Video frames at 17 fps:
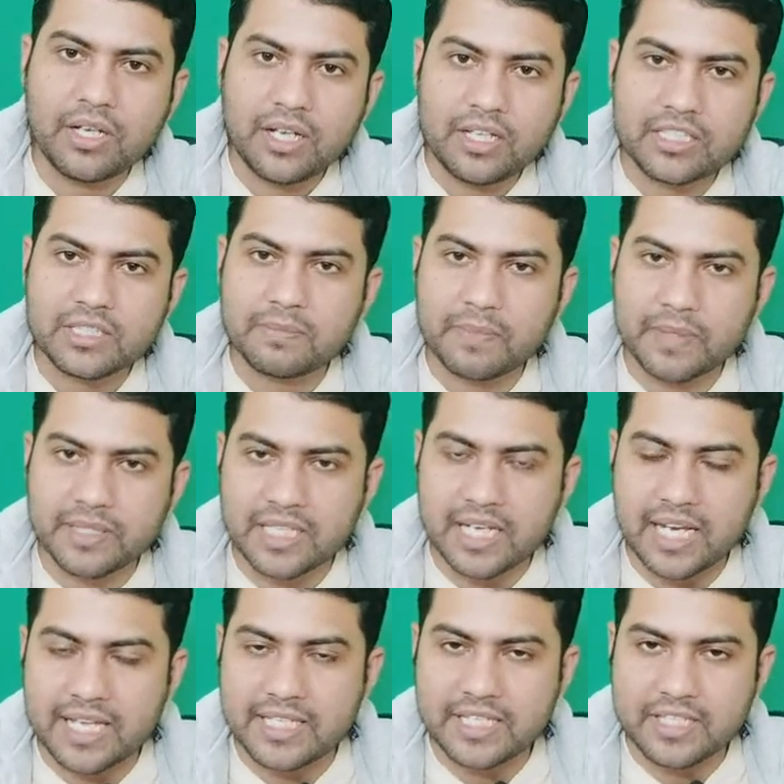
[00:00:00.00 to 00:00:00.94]

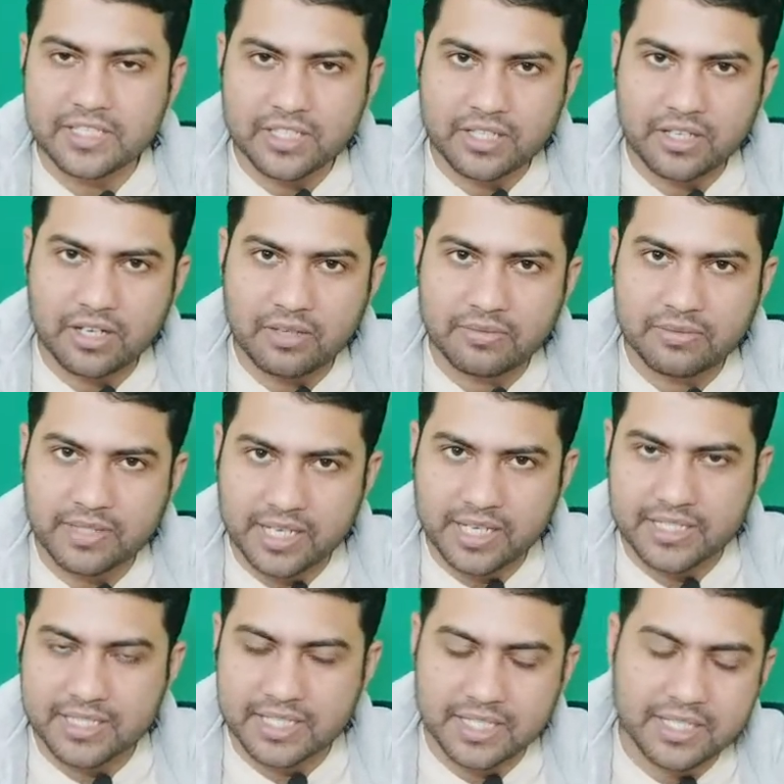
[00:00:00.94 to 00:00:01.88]
specialization of
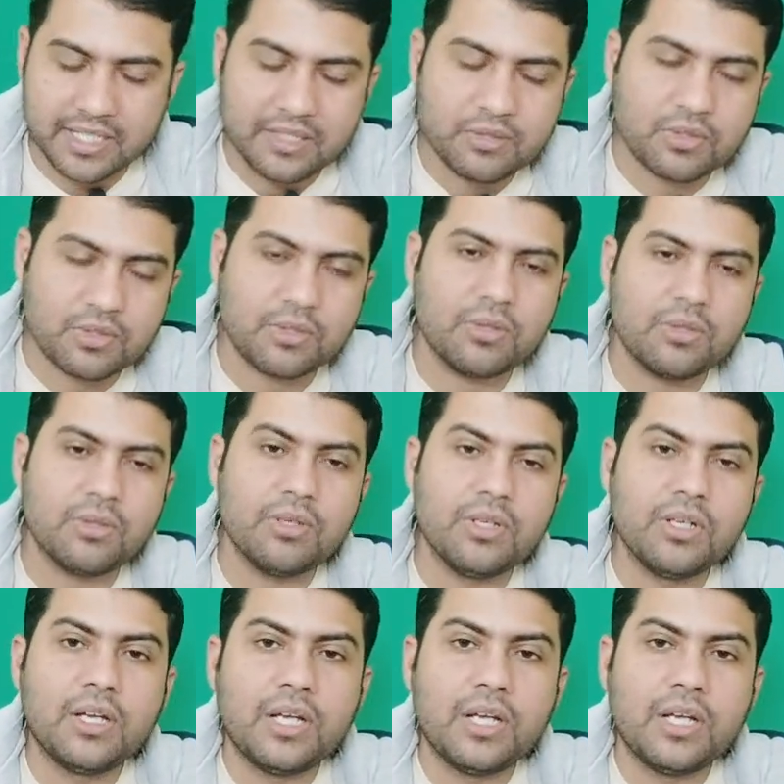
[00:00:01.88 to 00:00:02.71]
treasury. So